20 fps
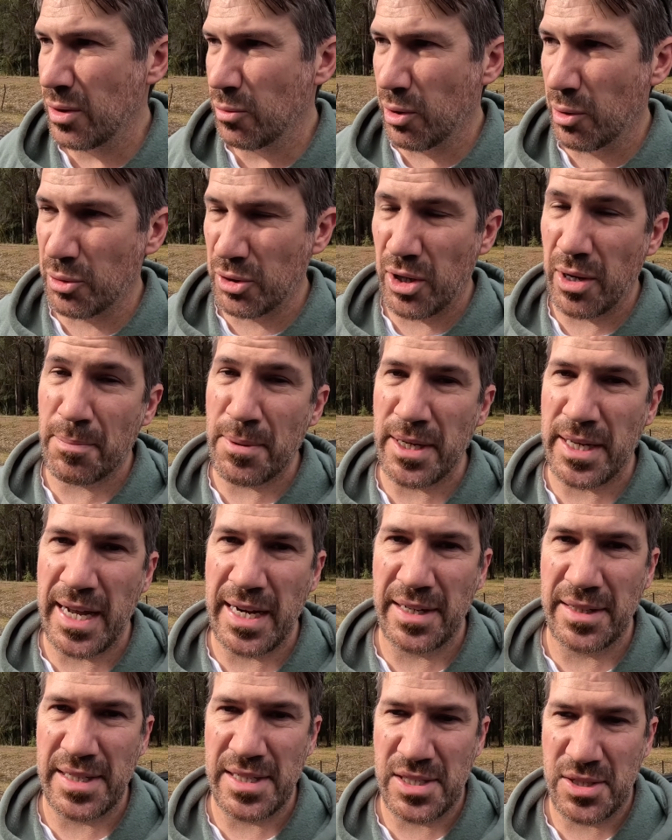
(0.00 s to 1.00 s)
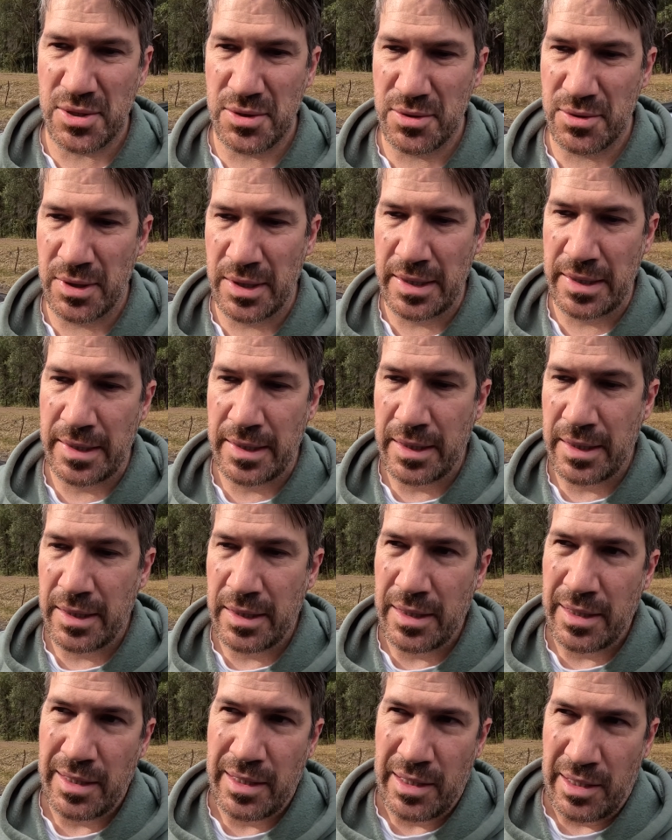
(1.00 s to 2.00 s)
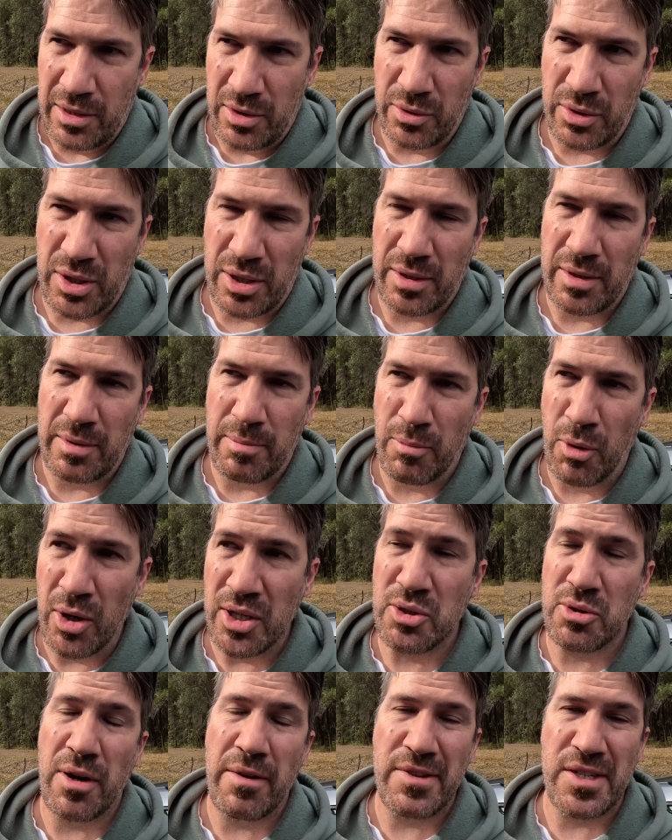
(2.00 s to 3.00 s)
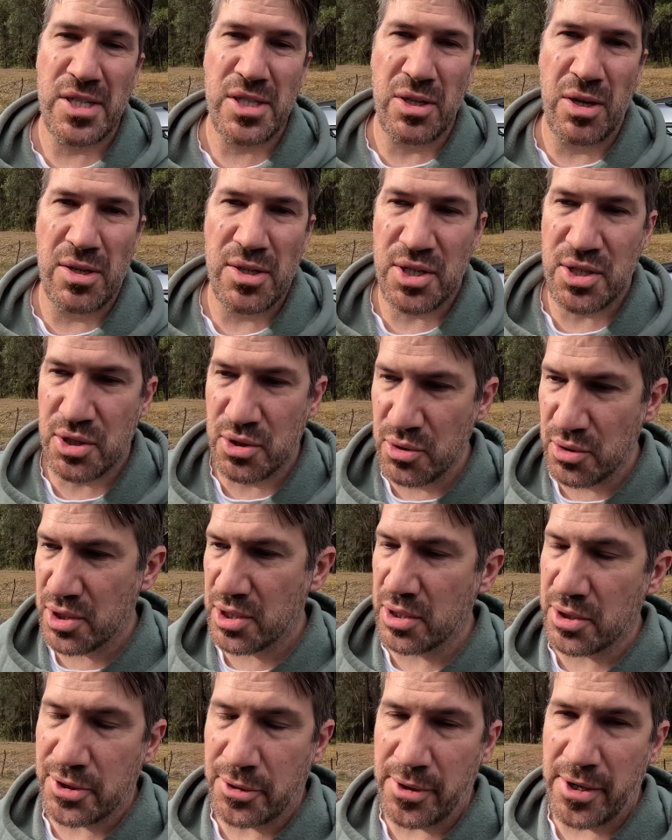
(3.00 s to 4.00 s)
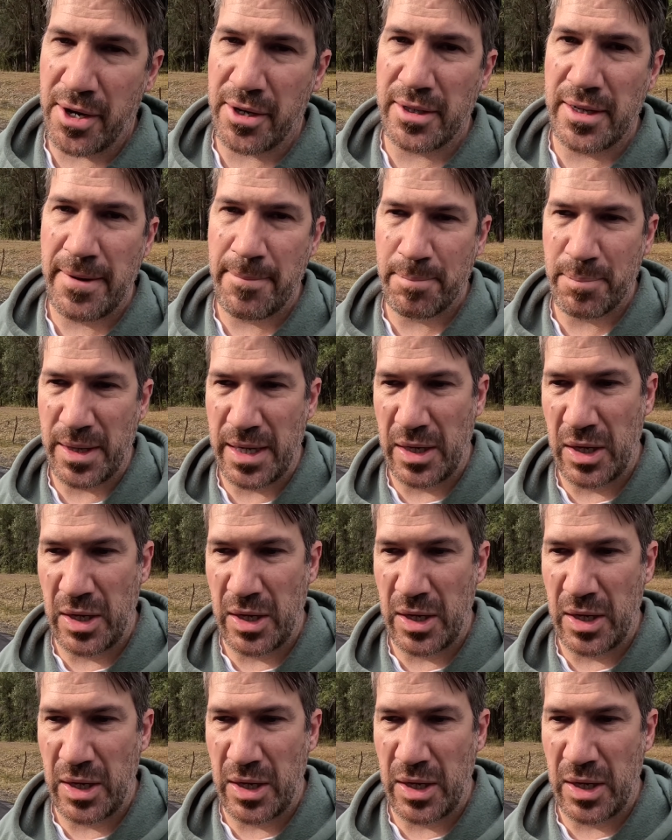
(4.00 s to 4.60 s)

What would I pick out of these two? Look, my driving style suits the Toyota.